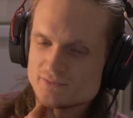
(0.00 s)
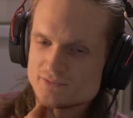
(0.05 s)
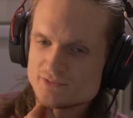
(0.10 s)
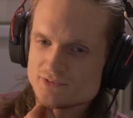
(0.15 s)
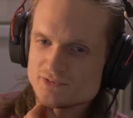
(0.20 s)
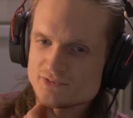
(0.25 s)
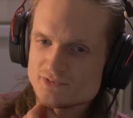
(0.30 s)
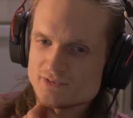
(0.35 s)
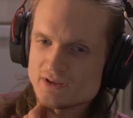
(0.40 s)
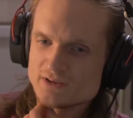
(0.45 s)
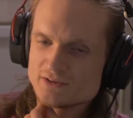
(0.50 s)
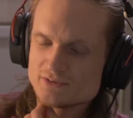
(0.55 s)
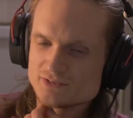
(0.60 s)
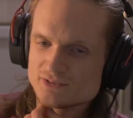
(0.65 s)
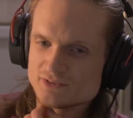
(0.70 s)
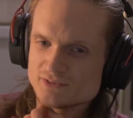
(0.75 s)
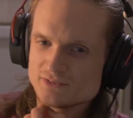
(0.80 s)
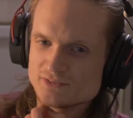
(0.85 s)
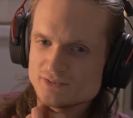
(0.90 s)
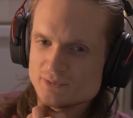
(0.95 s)

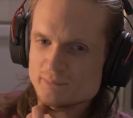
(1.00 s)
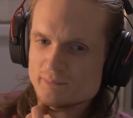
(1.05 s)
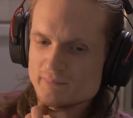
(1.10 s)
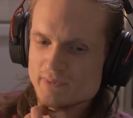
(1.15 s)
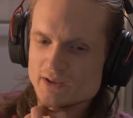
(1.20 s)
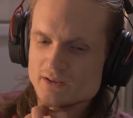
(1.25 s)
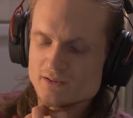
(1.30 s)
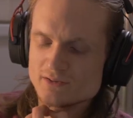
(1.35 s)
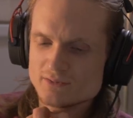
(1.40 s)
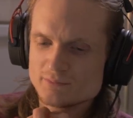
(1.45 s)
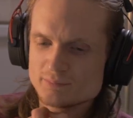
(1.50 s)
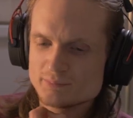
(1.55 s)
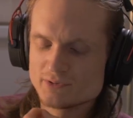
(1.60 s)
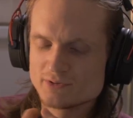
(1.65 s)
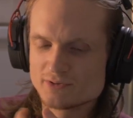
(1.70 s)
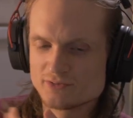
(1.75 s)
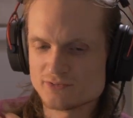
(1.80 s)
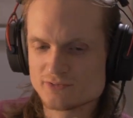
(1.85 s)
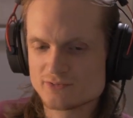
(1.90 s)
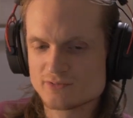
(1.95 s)
distinction to make,
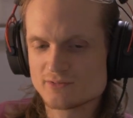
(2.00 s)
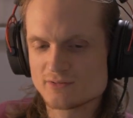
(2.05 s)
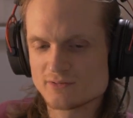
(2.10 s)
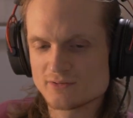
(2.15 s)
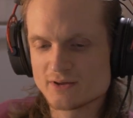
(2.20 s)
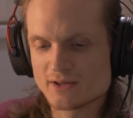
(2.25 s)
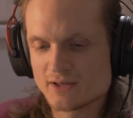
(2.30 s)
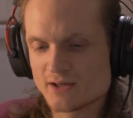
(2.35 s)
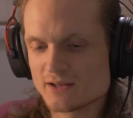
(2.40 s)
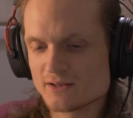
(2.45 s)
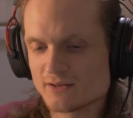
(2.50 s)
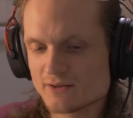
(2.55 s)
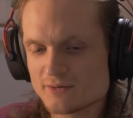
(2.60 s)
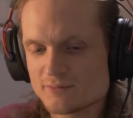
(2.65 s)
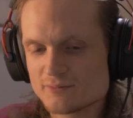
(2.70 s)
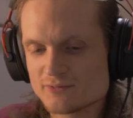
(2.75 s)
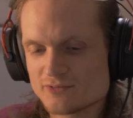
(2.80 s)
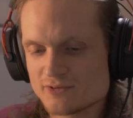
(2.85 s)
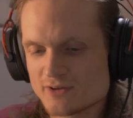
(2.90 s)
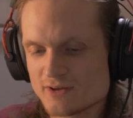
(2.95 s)
because again, like
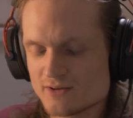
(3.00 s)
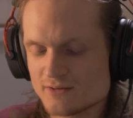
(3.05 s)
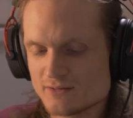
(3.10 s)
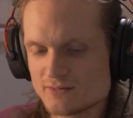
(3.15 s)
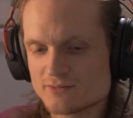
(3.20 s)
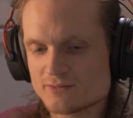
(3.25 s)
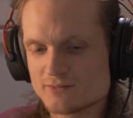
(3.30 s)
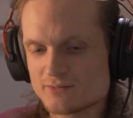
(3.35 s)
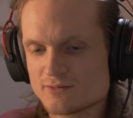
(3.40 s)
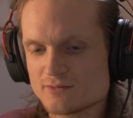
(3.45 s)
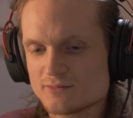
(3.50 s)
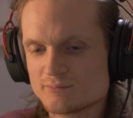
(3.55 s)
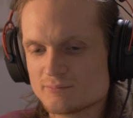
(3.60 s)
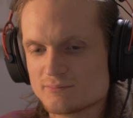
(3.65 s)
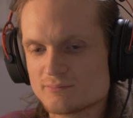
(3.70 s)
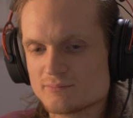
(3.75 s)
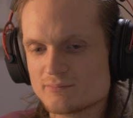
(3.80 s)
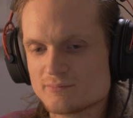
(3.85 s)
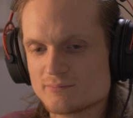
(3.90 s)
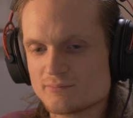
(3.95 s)
we say, the
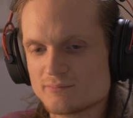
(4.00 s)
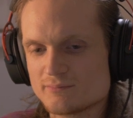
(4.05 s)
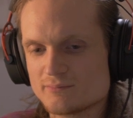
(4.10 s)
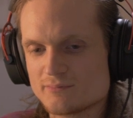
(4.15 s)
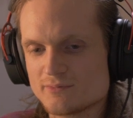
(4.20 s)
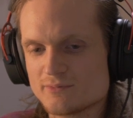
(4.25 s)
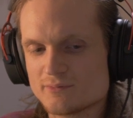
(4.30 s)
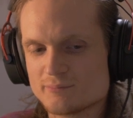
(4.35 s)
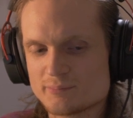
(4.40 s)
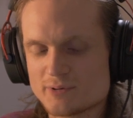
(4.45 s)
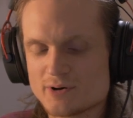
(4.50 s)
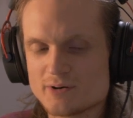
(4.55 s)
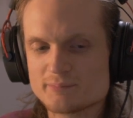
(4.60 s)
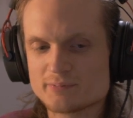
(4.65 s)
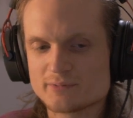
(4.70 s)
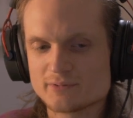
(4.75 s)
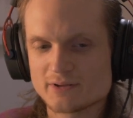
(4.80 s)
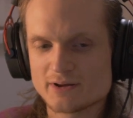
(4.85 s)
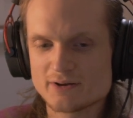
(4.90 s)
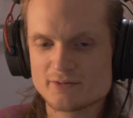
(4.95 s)

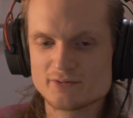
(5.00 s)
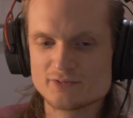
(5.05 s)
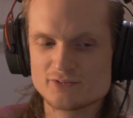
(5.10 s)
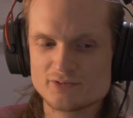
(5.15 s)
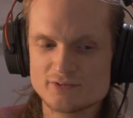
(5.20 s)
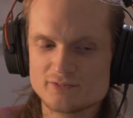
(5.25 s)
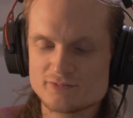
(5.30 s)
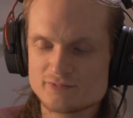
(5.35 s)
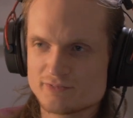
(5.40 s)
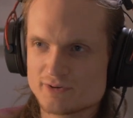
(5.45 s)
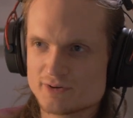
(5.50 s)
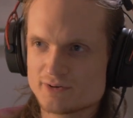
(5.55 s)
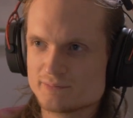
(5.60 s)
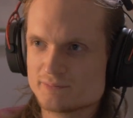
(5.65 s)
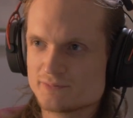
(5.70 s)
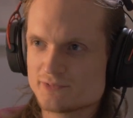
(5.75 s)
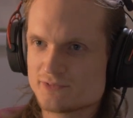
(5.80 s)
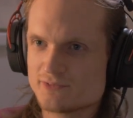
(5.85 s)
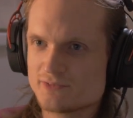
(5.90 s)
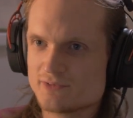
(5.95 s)
popularity of
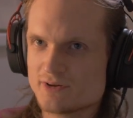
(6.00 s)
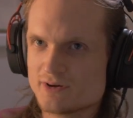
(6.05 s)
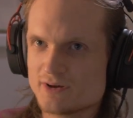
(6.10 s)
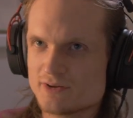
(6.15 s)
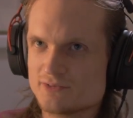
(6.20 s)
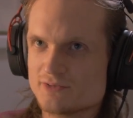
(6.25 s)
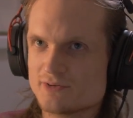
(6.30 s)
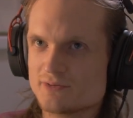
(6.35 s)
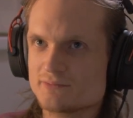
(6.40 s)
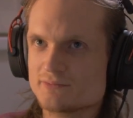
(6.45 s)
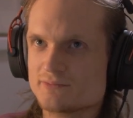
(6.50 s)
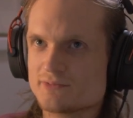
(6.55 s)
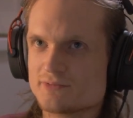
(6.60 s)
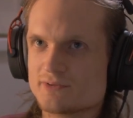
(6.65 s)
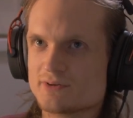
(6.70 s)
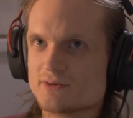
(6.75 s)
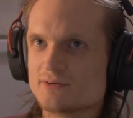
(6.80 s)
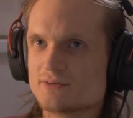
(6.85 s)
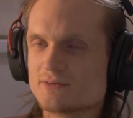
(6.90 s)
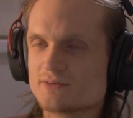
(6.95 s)
films, I don't
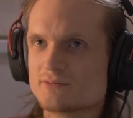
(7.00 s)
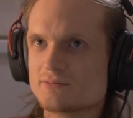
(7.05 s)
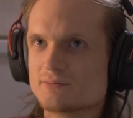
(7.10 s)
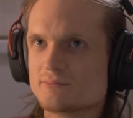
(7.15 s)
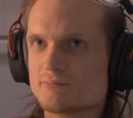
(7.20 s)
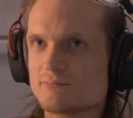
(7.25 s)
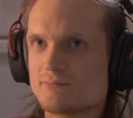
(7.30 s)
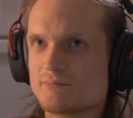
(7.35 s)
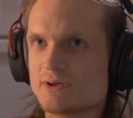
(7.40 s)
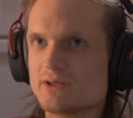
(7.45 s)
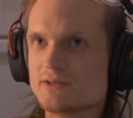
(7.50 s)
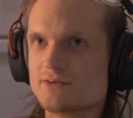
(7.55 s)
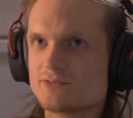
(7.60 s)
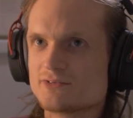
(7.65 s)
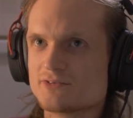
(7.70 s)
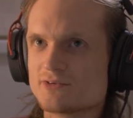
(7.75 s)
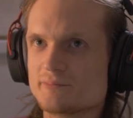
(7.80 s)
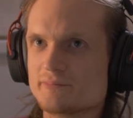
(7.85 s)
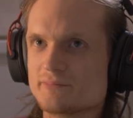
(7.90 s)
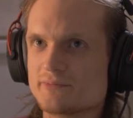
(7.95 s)
think makes
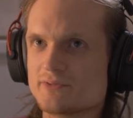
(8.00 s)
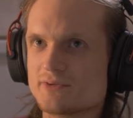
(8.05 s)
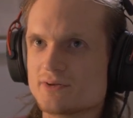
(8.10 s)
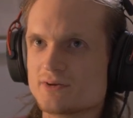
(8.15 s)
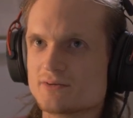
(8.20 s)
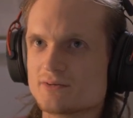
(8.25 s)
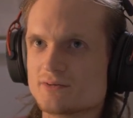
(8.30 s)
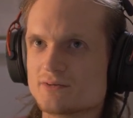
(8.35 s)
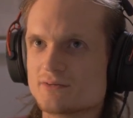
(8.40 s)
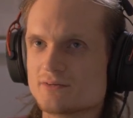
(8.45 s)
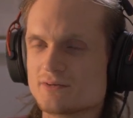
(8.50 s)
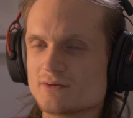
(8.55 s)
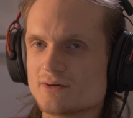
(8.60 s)
something